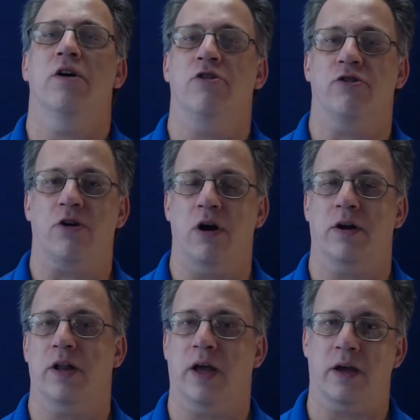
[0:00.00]
you're
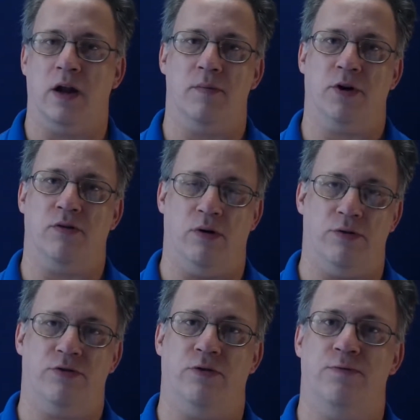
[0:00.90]
targeting economic
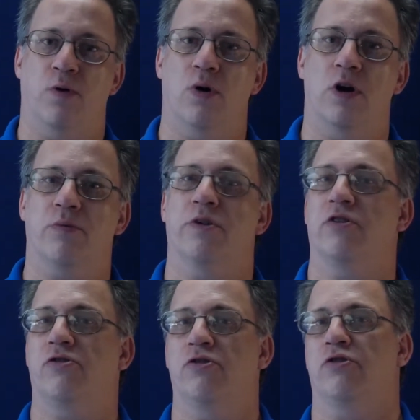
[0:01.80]
growth to Ford. When
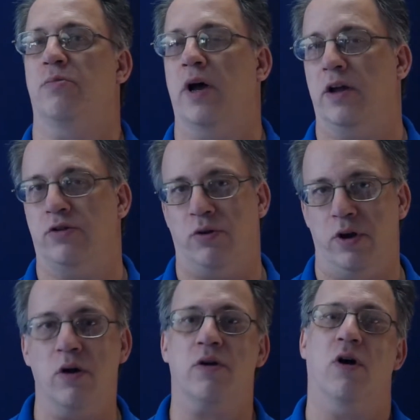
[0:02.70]
you choose to buy a
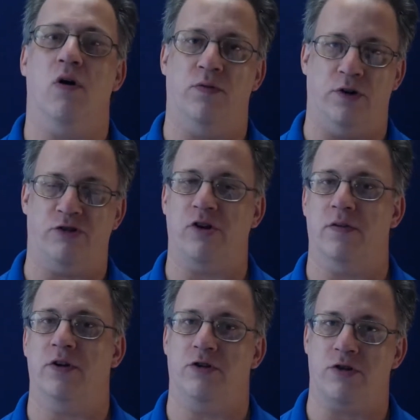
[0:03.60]
Toyota over a
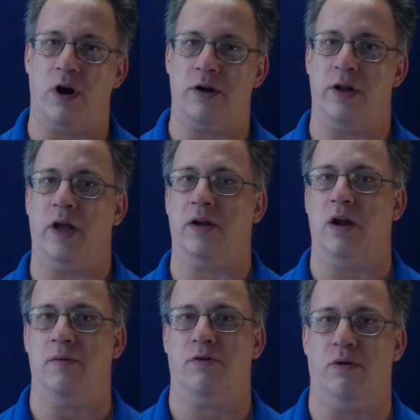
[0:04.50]
Chevy, you're targeting
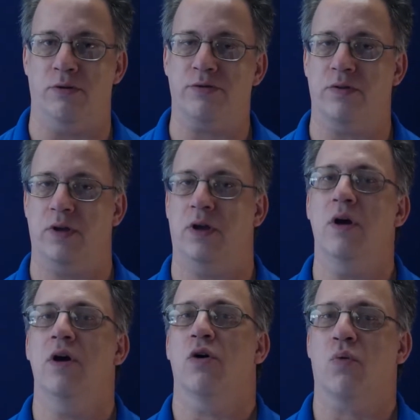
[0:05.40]
economic growth to
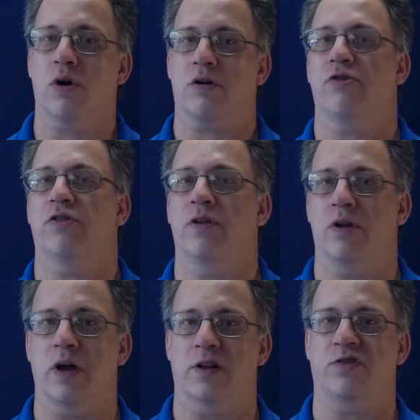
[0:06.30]
the workers in the
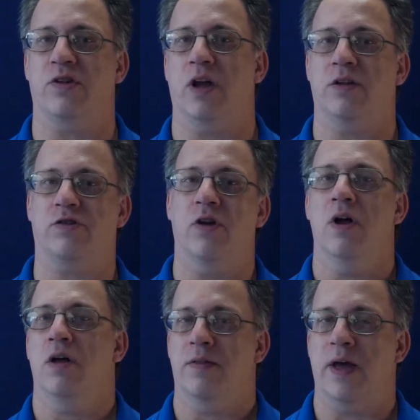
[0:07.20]
United States
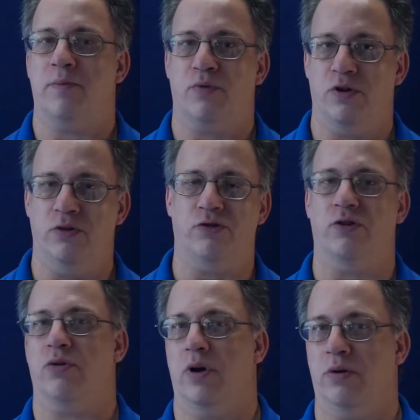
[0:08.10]
that produce
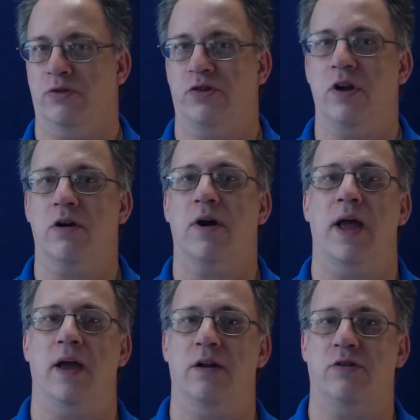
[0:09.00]
the Toyotas here
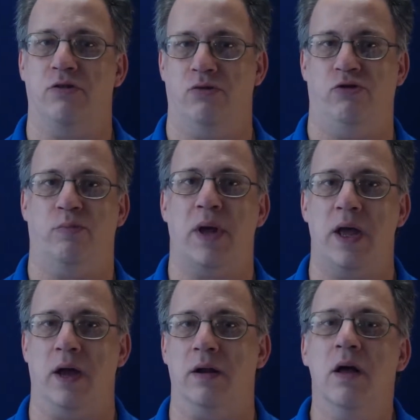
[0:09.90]
and to
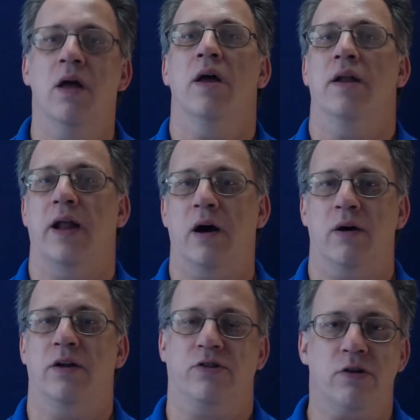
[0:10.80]
Japan.
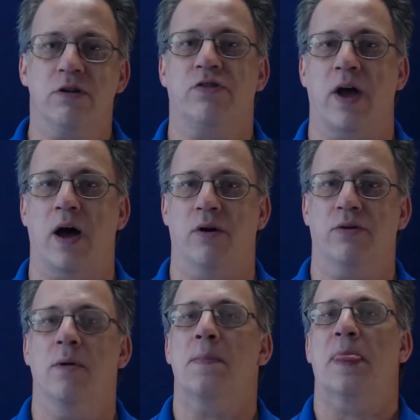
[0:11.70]
Now, it turns
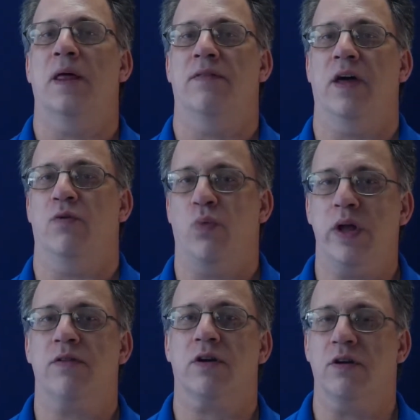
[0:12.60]
out that
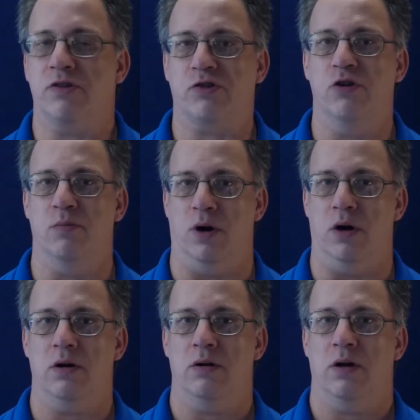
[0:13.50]
we, the
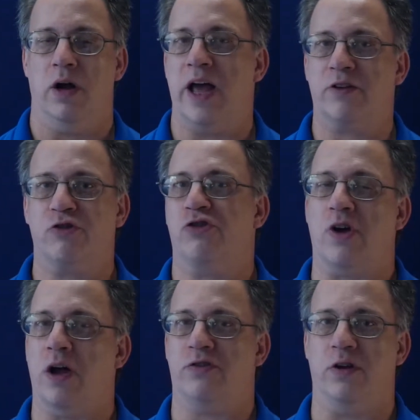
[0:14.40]
consumer,
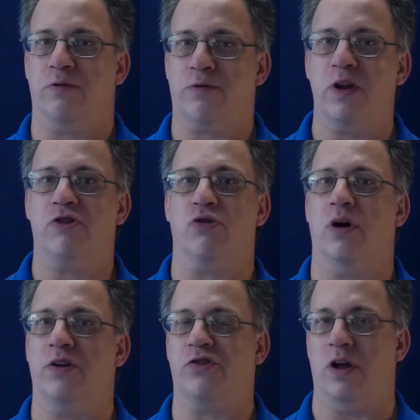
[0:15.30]
exercising free
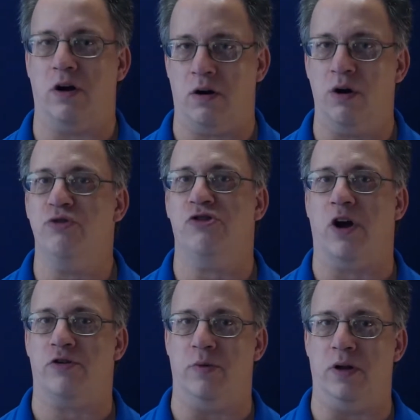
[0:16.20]
choice and our own
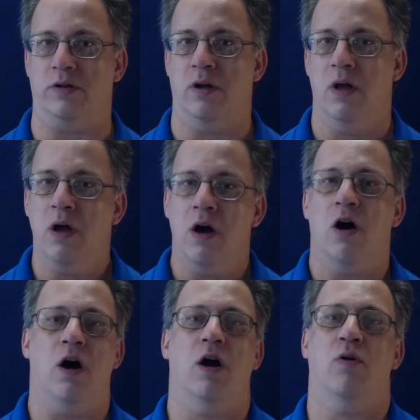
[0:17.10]
judgment,
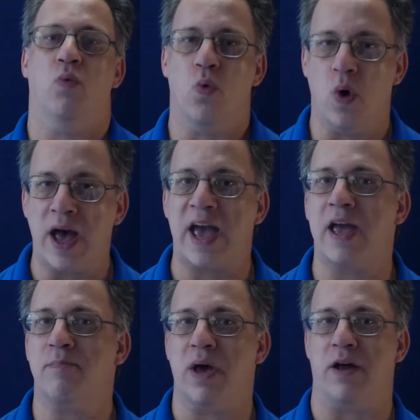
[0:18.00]
are
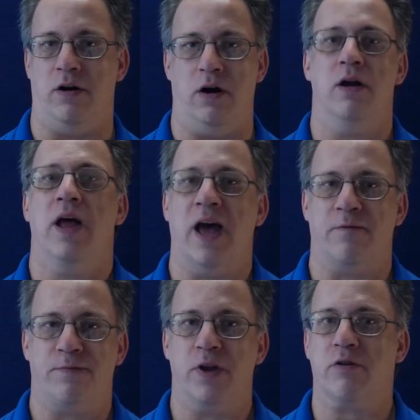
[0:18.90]
way better
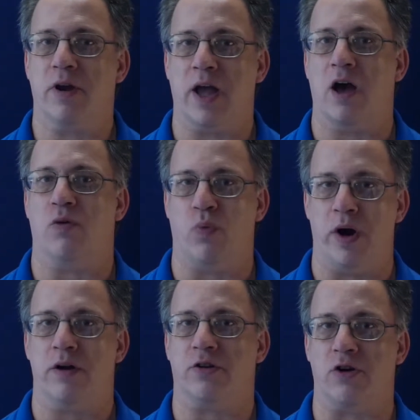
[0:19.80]
at figuring out
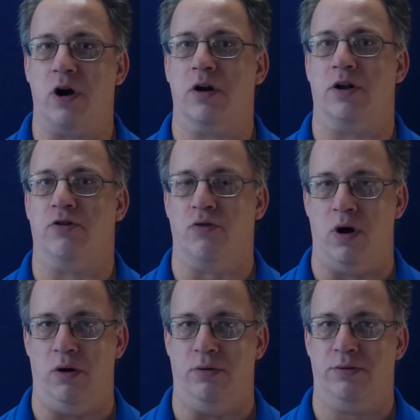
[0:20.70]
where to target
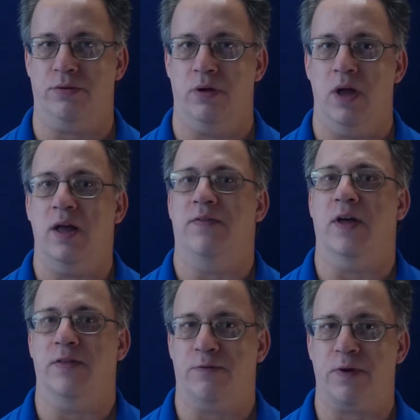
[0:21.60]
growth
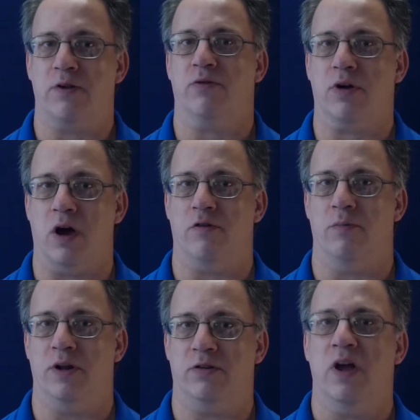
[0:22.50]
than the federal
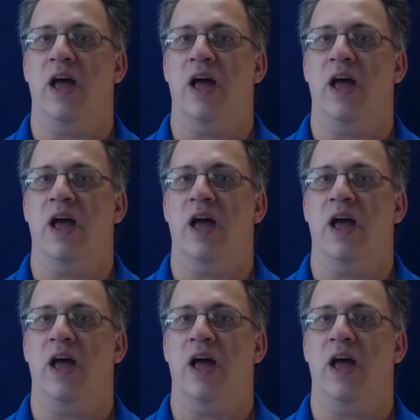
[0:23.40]
government